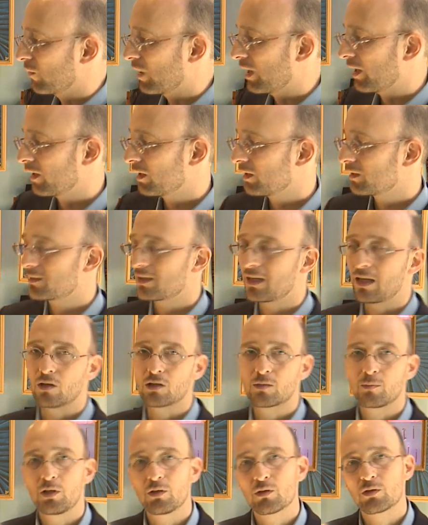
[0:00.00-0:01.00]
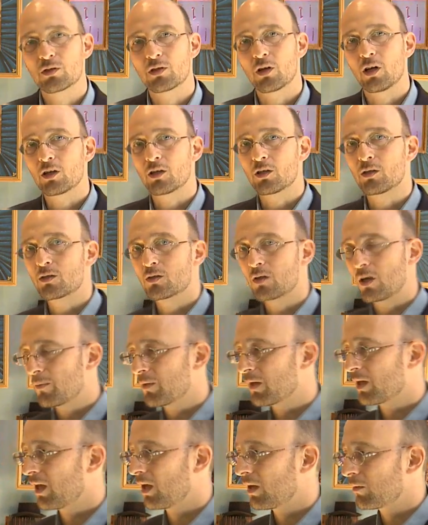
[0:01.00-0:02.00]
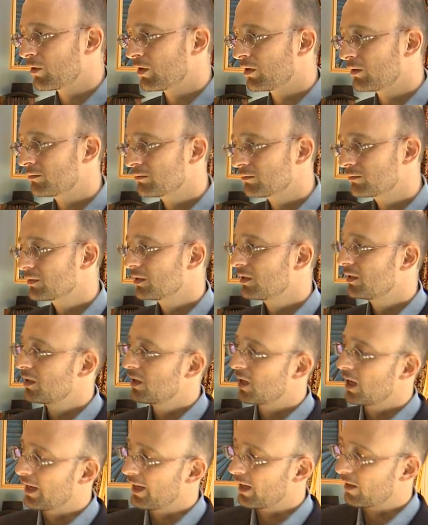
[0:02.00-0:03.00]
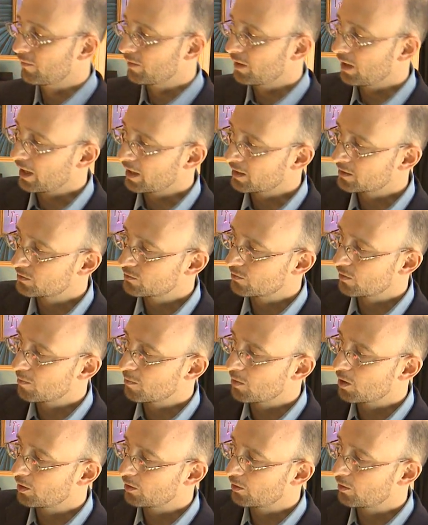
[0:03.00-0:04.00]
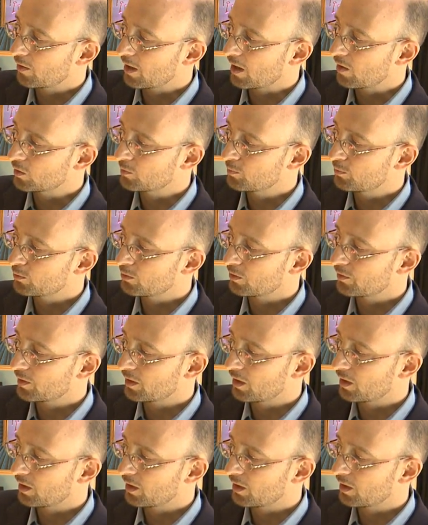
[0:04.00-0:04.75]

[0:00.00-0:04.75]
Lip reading: wireless allows me to start and stop the camera. I have an extra monitor output on the